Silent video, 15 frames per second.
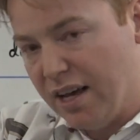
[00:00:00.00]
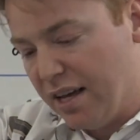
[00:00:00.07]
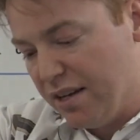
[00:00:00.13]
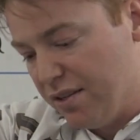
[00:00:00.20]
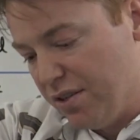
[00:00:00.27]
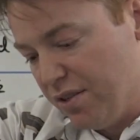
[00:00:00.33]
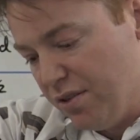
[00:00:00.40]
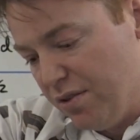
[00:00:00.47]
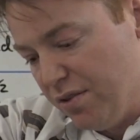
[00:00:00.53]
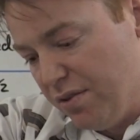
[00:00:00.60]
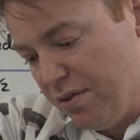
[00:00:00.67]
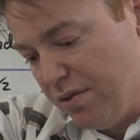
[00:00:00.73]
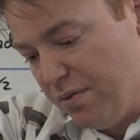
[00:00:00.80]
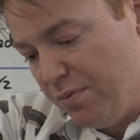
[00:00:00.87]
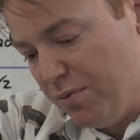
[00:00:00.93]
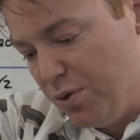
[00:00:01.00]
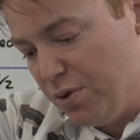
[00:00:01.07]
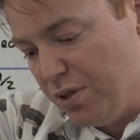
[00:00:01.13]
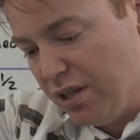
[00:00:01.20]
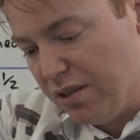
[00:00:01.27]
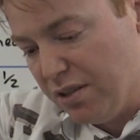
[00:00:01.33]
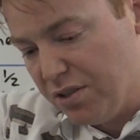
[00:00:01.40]
and
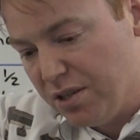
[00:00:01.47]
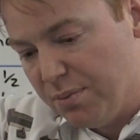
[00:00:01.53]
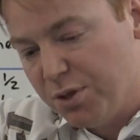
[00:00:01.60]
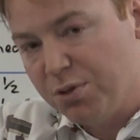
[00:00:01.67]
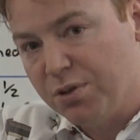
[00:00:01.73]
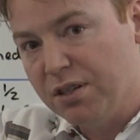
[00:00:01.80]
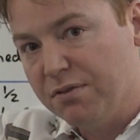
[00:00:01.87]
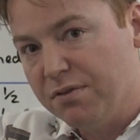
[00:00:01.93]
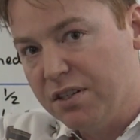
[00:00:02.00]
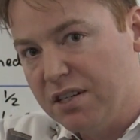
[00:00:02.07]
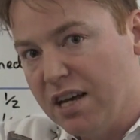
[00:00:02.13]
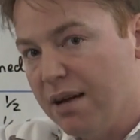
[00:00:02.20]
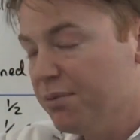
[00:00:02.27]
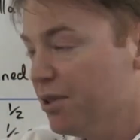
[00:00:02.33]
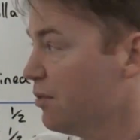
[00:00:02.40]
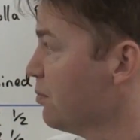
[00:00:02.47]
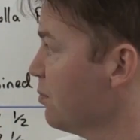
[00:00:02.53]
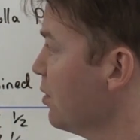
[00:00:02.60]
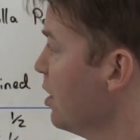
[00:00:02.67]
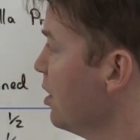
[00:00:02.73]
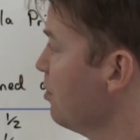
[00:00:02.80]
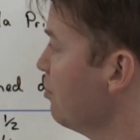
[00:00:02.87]
using the symmetry of the tablet,
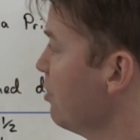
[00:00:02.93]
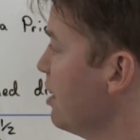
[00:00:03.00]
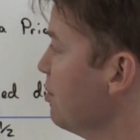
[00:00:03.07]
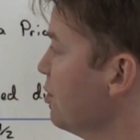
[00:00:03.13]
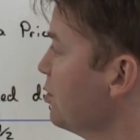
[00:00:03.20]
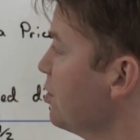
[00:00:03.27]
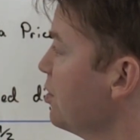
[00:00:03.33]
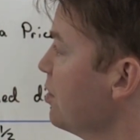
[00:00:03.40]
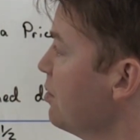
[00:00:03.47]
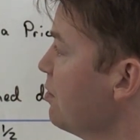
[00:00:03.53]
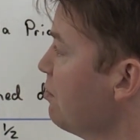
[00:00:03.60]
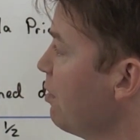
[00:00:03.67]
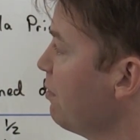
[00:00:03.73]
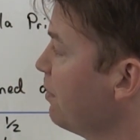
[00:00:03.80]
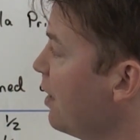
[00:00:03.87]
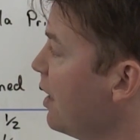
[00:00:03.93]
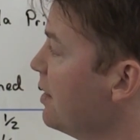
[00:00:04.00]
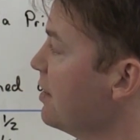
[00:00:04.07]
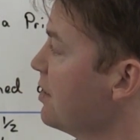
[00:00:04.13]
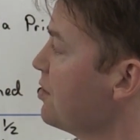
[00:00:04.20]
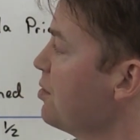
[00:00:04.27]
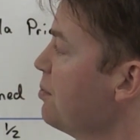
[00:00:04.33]
we're able to
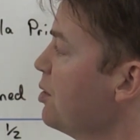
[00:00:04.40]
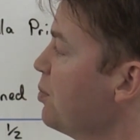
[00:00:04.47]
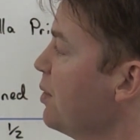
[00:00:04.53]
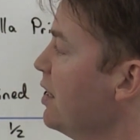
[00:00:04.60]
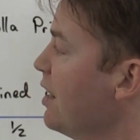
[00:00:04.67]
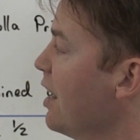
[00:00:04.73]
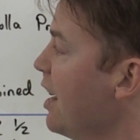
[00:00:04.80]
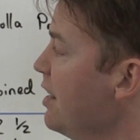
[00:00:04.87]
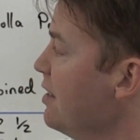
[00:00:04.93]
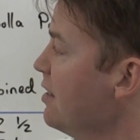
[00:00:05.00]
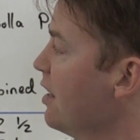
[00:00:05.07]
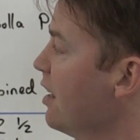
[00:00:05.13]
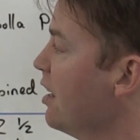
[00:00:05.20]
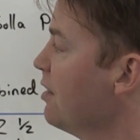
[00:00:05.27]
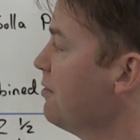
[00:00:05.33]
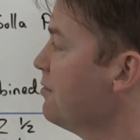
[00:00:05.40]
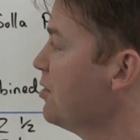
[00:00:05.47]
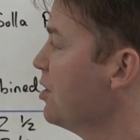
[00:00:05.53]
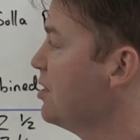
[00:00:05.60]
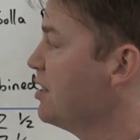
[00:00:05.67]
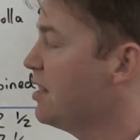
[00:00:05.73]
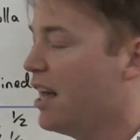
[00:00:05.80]
refine this to between 8.5
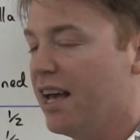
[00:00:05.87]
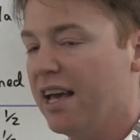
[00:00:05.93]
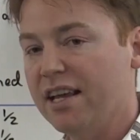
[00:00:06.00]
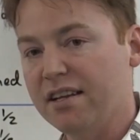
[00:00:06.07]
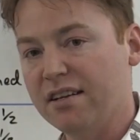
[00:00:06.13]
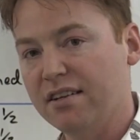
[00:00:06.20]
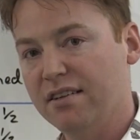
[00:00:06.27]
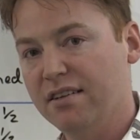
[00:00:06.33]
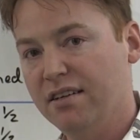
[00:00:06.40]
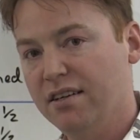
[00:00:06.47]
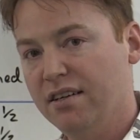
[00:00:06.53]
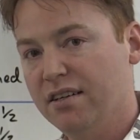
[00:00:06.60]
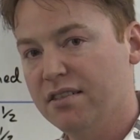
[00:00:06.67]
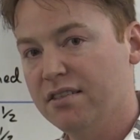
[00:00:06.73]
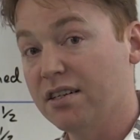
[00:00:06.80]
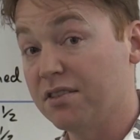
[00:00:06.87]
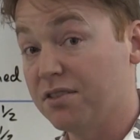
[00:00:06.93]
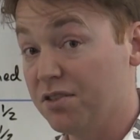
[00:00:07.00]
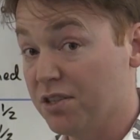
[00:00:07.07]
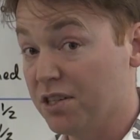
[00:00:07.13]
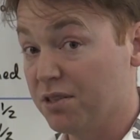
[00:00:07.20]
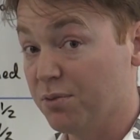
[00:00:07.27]
to 10
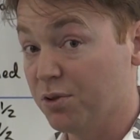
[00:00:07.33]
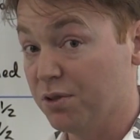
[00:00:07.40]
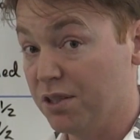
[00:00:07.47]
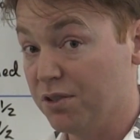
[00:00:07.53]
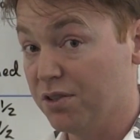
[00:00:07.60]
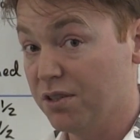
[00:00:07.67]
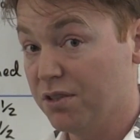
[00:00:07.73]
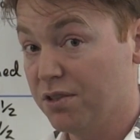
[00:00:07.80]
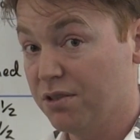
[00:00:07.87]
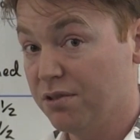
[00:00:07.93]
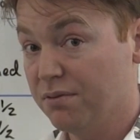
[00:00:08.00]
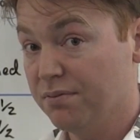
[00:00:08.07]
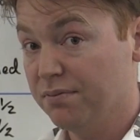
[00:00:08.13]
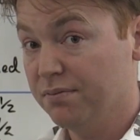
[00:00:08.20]
sexagesimal digits.